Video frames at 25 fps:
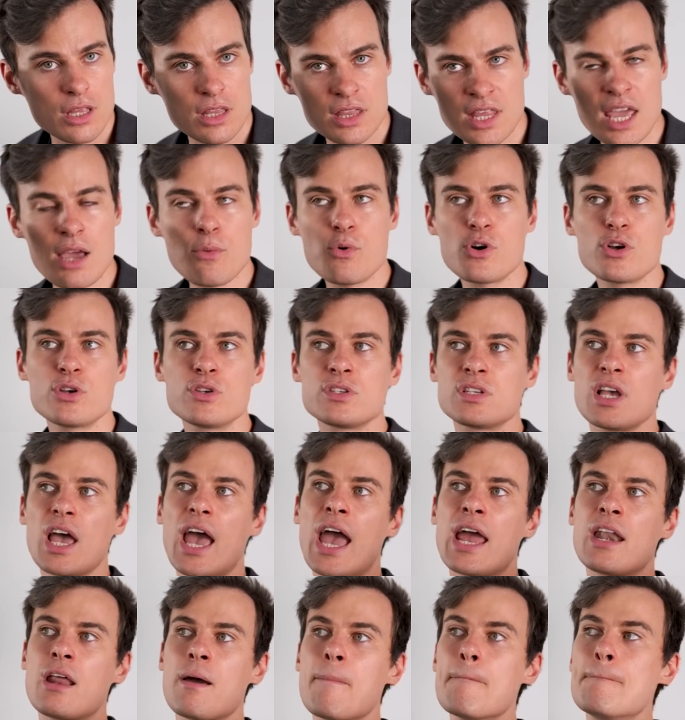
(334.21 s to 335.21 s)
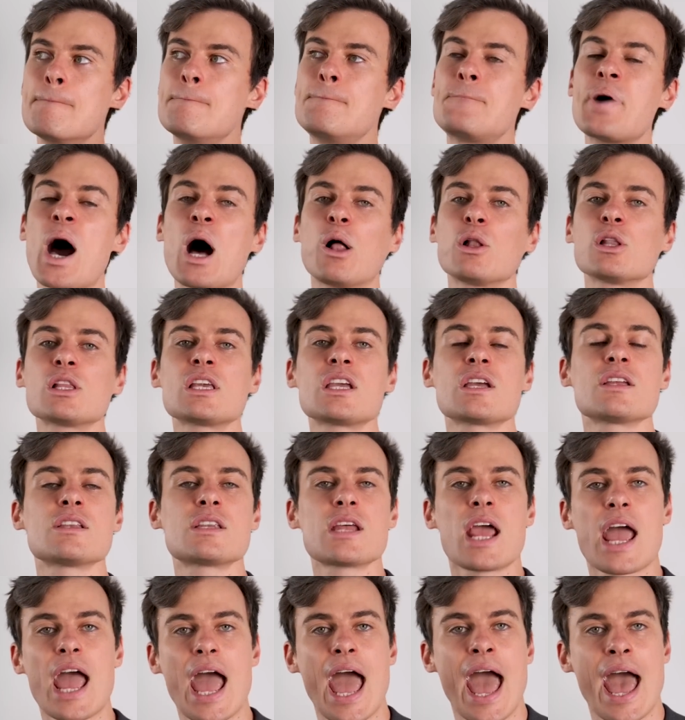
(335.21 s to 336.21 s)
There was an
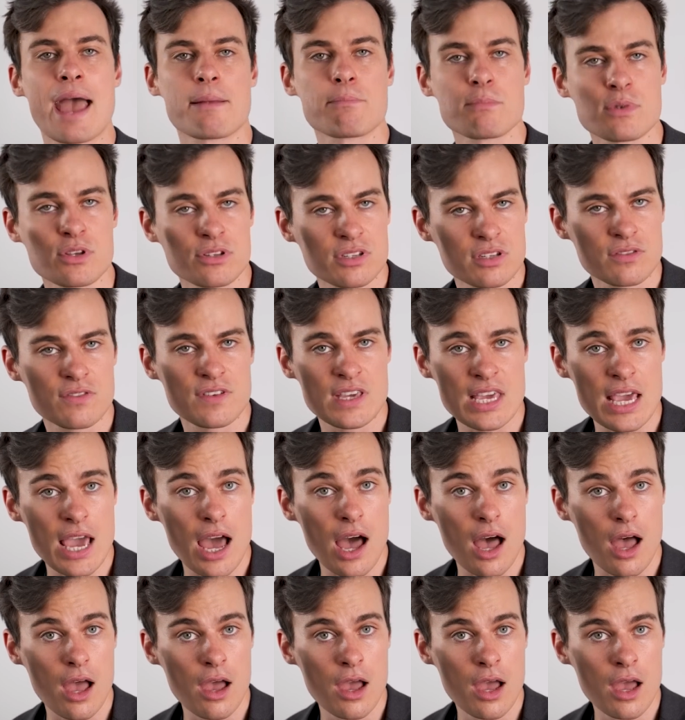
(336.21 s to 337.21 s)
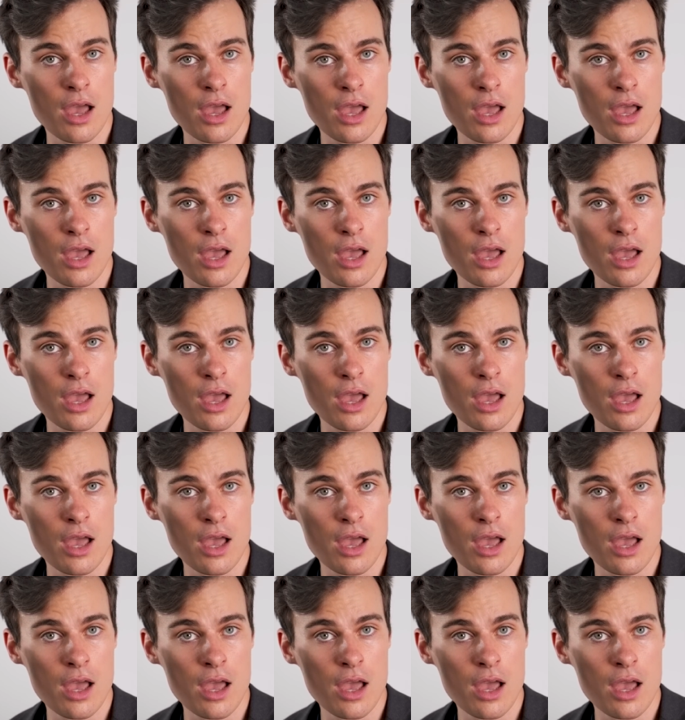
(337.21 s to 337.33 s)
ebullient atmosphere